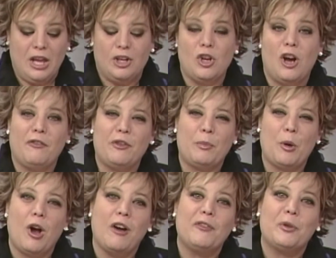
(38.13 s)

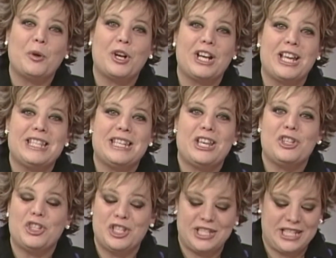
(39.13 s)
Not-for-profit
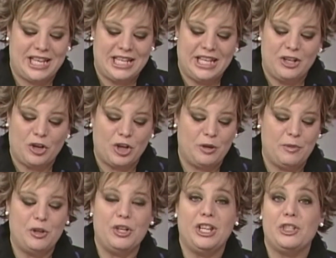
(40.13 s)
organizations, they lead our
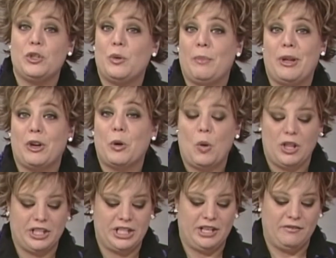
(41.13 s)
community to a better
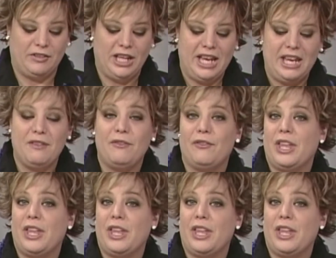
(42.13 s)
quality of life.